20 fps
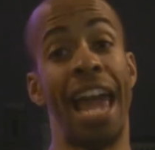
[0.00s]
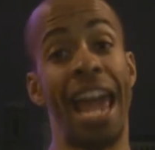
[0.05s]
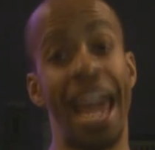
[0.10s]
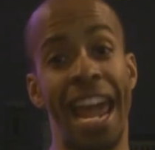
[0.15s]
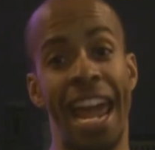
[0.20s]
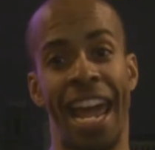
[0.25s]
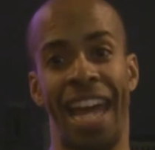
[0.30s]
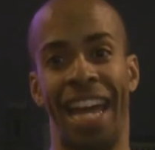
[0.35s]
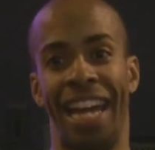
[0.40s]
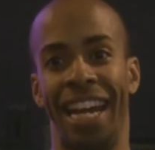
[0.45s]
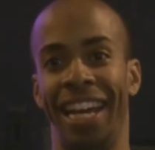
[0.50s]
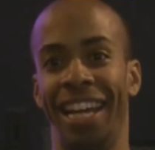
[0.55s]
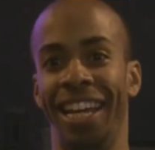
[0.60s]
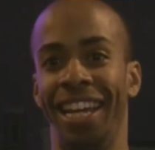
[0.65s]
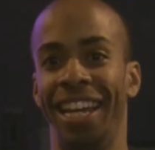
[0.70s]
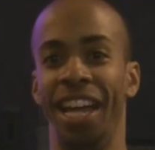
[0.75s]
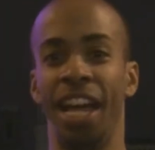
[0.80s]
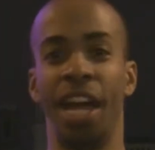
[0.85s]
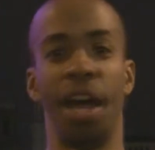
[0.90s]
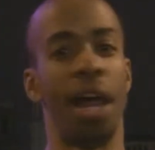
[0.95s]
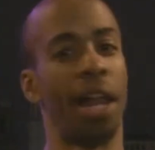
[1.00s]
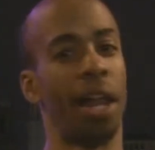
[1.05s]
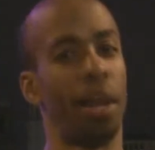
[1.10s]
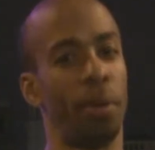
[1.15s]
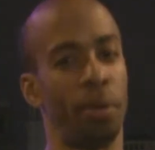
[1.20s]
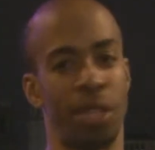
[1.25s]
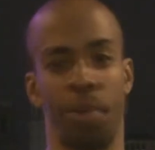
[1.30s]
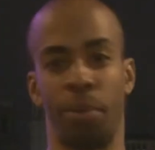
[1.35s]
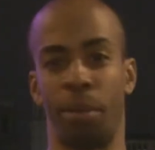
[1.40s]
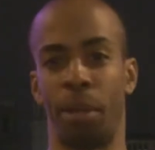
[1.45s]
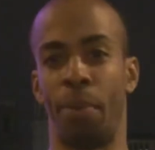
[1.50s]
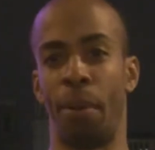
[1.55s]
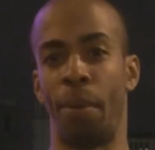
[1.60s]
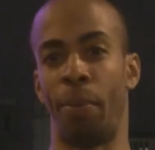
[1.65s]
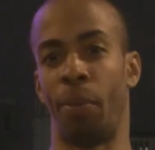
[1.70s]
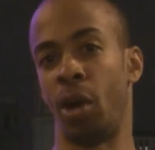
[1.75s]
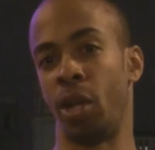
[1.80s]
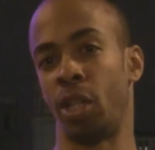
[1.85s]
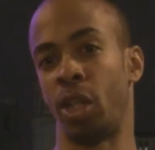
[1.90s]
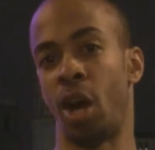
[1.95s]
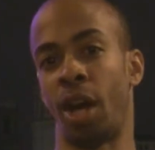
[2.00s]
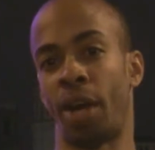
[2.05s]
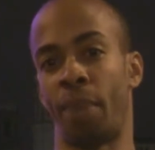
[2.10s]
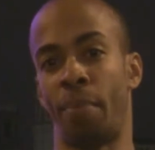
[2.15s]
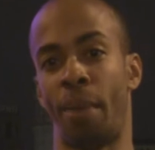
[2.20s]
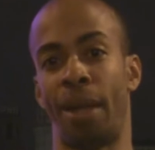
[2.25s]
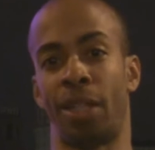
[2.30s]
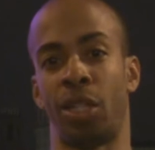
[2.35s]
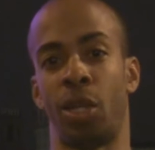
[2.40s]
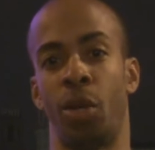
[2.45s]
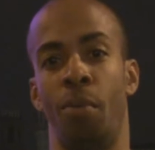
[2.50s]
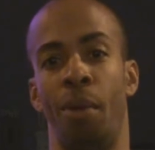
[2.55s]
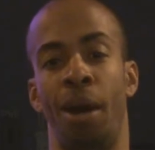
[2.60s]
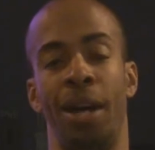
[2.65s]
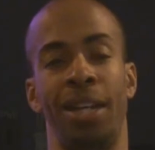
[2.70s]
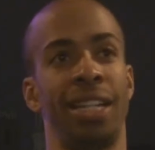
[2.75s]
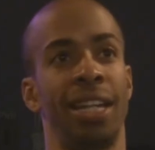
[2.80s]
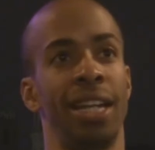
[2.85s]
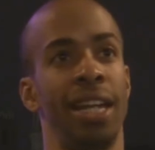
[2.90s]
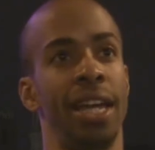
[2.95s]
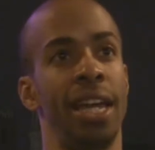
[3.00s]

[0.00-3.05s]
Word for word: And something people aren't talking about so much.